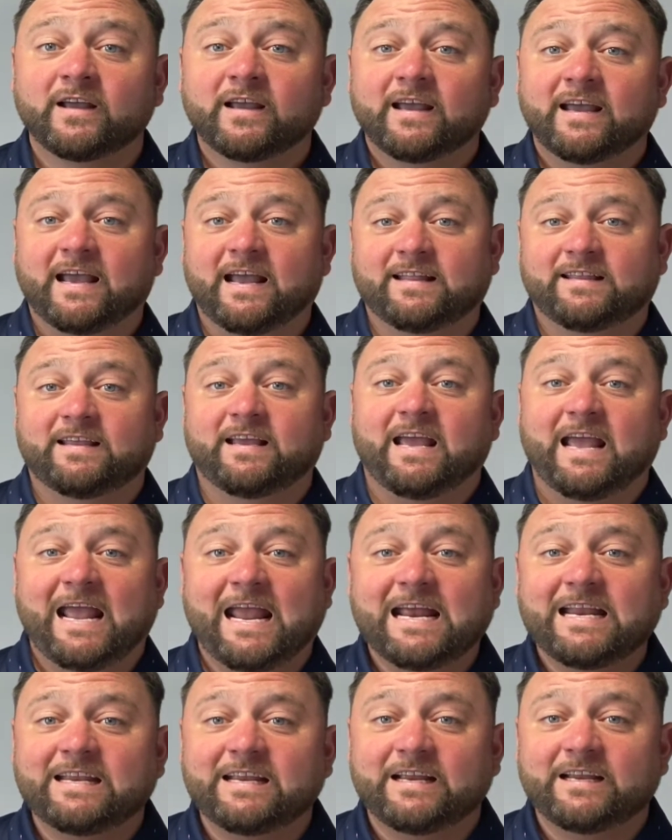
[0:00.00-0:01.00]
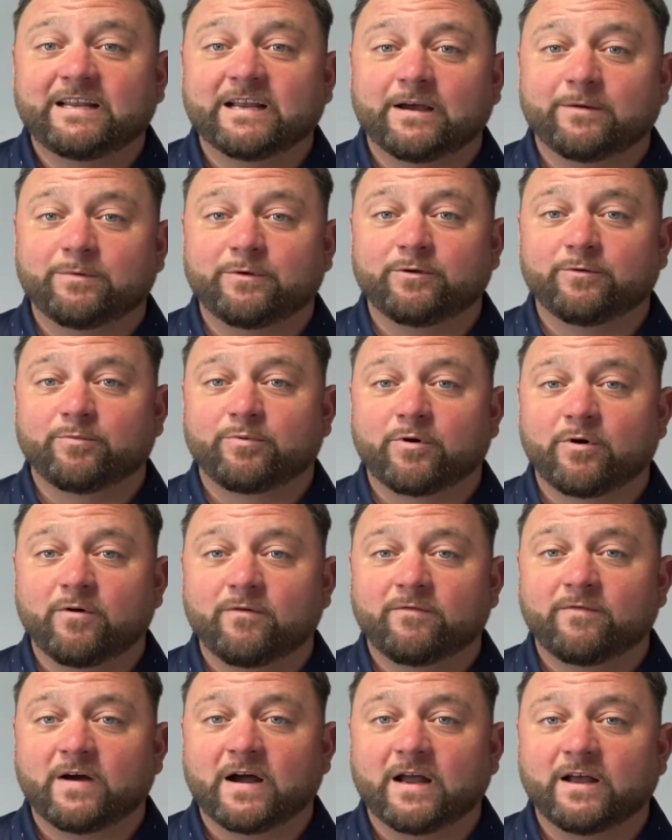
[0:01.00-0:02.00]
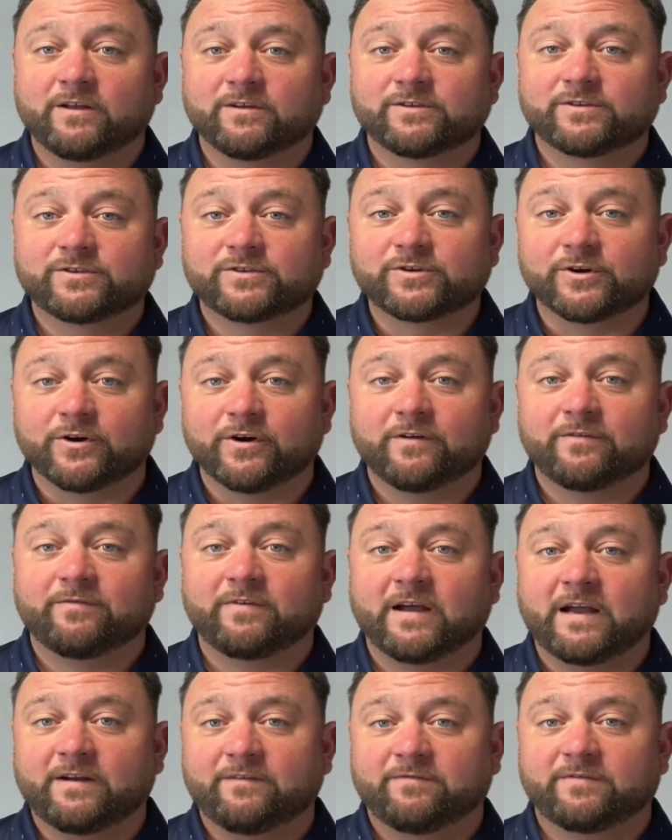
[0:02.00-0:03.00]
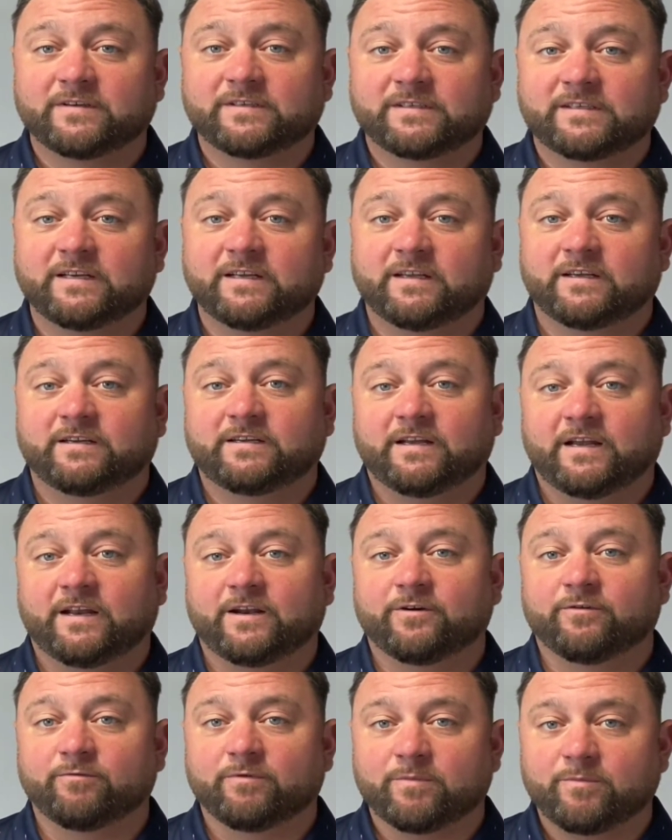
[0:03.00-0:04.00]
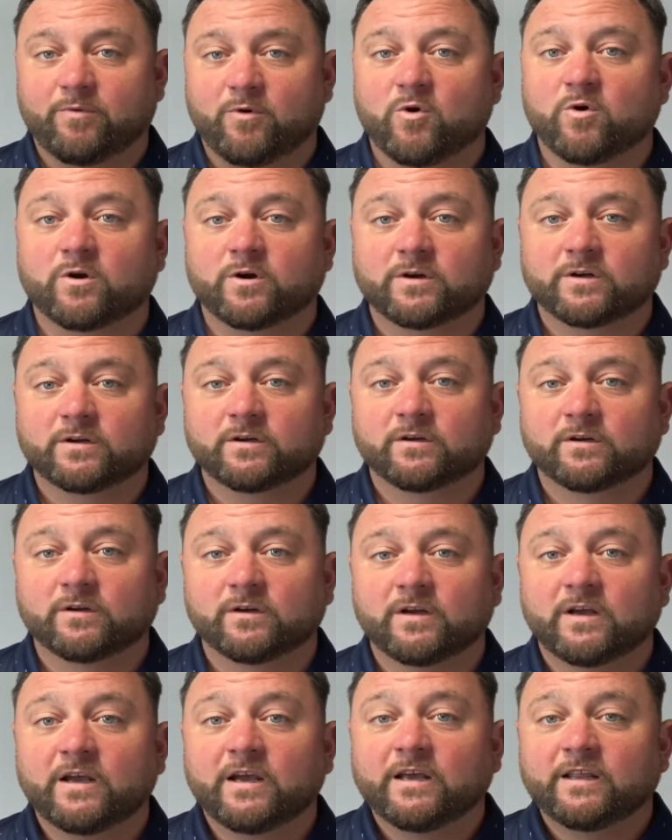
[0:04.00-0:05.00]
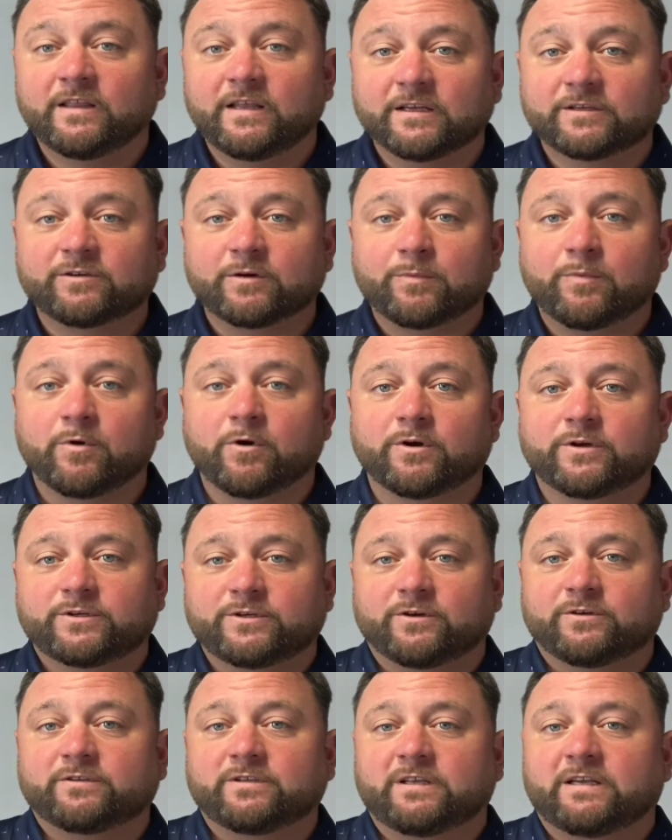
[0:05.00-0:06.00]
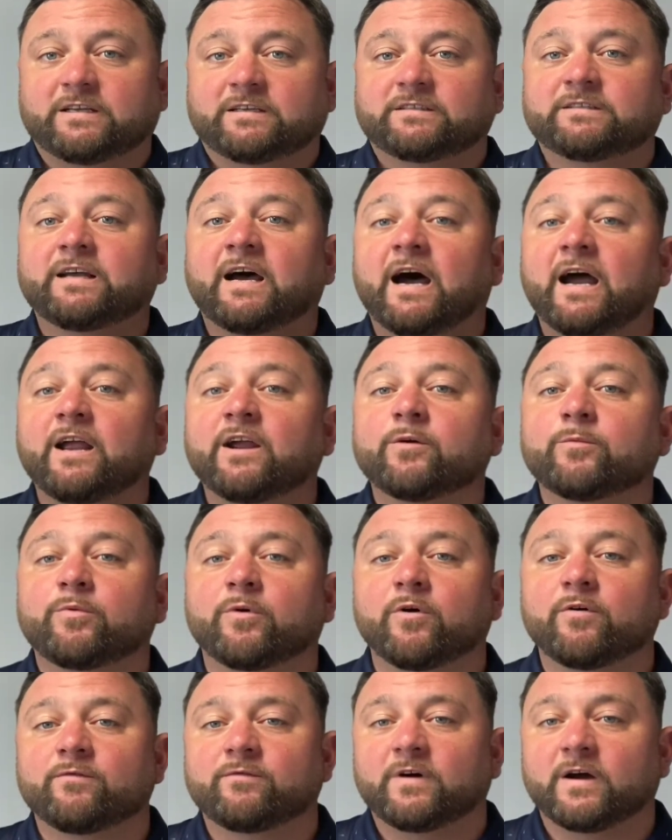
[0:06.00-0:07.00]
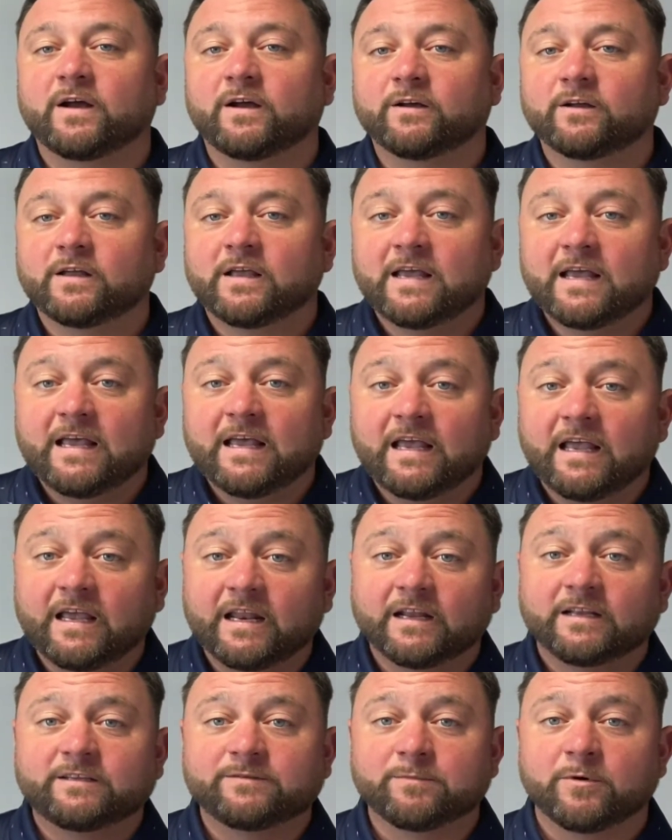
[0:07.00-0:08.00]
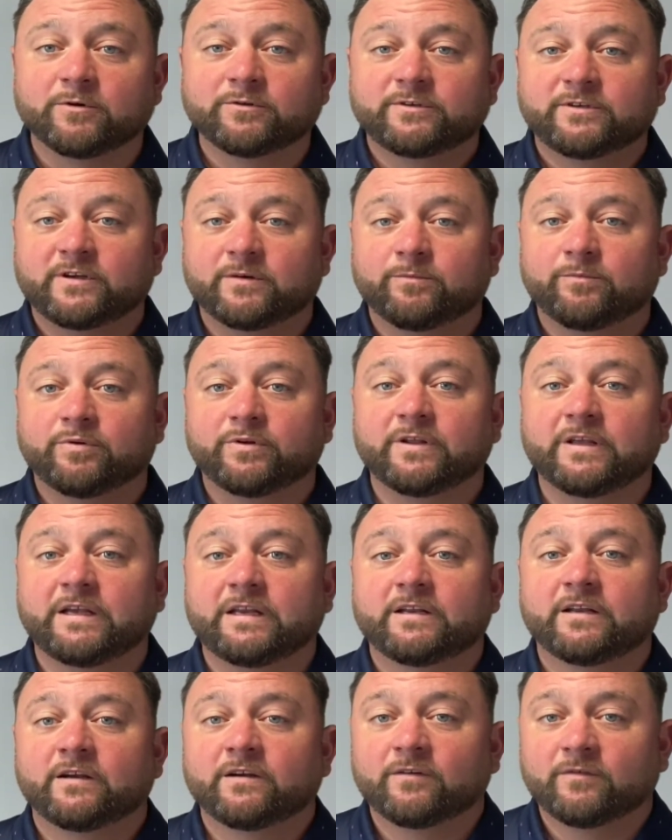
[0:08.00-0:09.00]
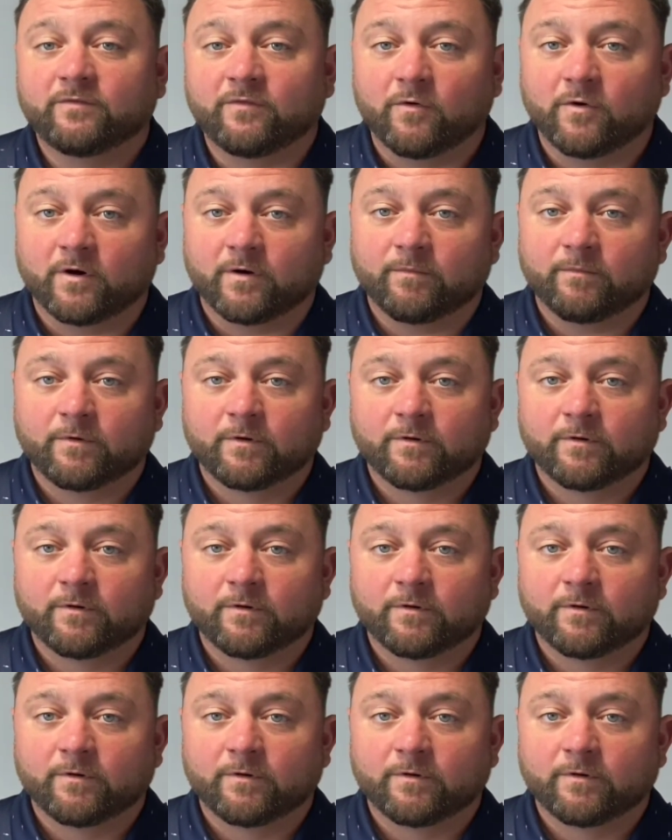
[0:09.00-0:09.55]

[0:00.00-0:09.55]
at the ADW Profile Certified Facilitator Report. This report shows the entire profile in its most complete form.